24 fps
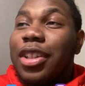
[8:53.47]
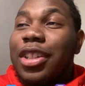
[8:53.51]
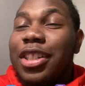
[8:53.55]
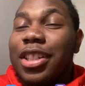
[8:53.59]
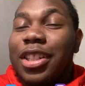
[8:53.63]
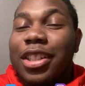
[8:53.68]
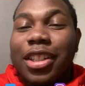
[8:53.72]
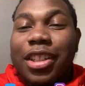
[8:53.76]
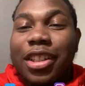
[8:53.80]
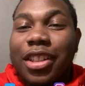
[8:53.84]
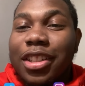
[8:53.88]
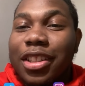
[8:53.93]
this
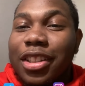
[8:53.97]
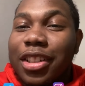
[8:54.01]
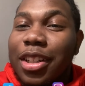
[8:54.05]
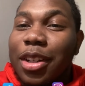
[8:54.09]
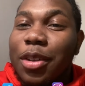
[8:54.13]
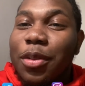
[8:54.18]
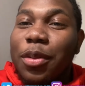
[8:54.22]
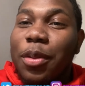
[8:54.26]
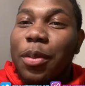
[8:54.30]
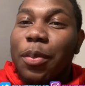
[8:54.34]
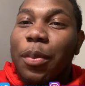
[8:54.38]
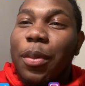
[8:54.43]
nigga is
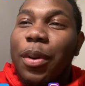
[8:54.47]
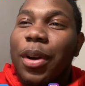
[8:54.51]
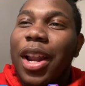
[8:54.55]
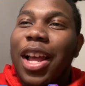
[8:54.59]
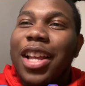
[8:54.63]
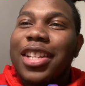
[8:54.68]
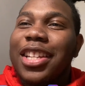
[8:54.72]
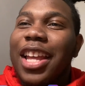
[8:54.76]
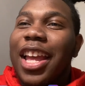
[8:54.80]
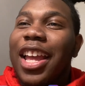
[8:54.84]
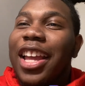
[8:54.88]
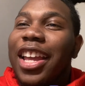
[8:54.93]
different, bro.
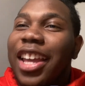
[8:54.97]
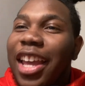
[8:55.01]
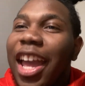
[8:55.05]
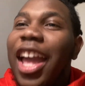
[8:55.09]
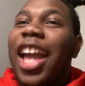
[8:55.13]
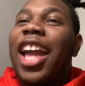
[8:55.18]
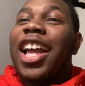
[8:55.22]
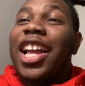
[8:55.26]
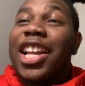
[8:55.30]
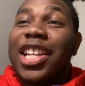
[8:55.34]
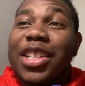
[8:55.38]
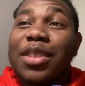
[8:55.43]
That's a
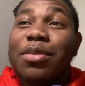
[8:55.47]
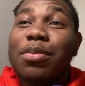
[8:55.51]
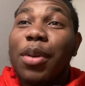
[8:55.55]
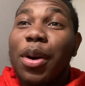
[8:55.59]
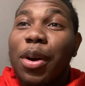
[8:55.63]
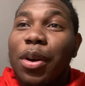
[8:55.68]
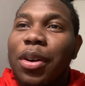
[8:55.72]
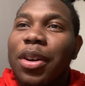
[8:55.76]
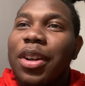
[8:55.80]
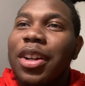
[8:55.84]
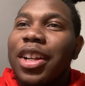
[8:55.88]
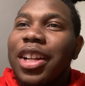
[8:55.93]
case,
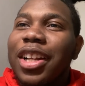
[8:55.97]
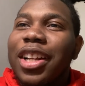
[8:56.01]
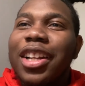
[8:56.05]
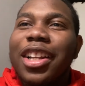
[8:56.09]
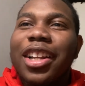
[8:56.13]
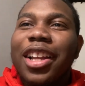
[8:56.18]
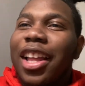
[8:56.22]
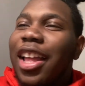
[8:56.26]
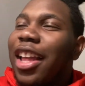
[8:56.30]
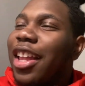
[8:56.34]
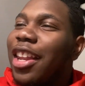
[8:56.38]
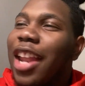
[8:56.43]
bro.
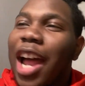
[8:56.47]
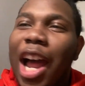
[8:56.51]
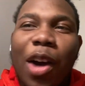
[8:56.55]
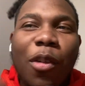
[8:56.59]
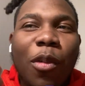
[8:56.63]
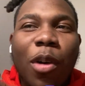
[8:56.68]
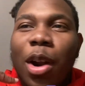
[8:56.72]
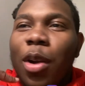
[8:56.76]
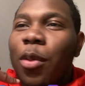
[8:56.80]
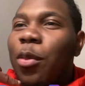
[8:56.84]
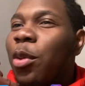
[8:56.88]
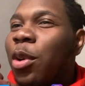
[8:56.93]

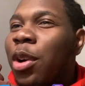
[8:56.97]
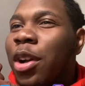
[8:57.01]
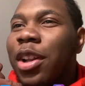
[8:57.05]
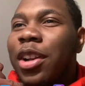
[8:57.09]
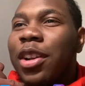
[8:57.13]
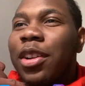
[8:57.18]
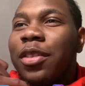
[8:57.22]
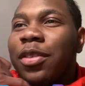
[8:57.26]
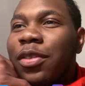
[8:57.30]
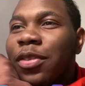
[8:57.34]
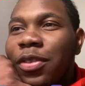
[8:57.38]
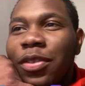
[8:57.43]

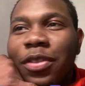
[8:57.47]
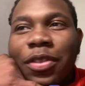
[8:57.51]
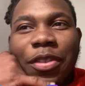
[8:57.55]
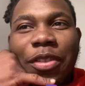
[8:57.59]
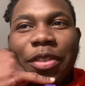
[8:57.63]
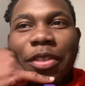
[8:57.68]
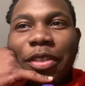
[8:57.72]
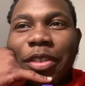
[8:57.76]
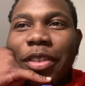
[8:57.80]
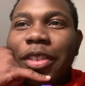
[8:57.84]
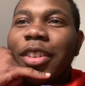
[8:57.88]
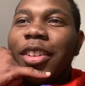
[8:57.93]
911.
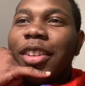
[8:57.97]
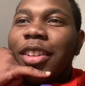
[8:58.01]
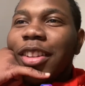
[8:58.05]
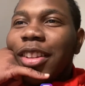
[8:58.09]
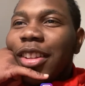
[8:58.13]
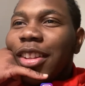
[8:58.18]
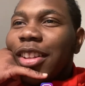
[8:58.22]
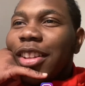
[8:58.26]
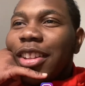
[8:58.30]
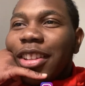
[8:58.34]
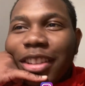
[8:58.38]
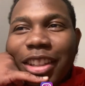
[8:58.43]

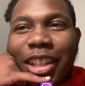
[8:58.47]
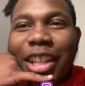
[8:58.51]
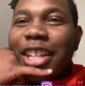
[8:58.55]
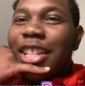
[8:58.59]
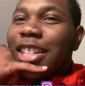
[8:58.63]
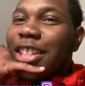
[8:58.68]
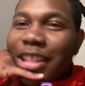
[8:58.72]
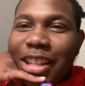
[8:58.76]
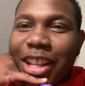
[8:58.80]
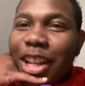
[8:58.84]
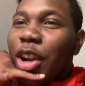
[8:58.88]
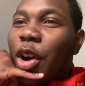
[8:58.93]

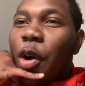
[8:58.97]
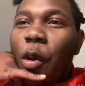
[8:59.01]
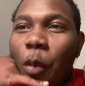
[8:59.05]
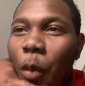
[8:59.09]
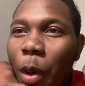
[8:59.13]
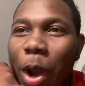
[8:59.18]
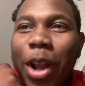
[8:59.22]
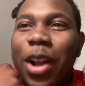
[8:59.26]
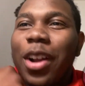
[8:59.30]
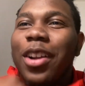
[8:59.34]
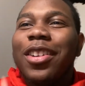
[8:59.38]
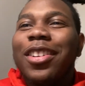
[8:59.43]
This nigga
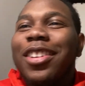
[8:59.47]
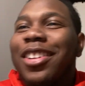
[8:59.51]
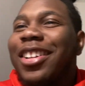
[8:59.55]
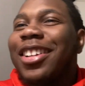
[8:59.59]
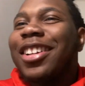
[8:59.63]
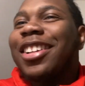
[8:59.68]
weak.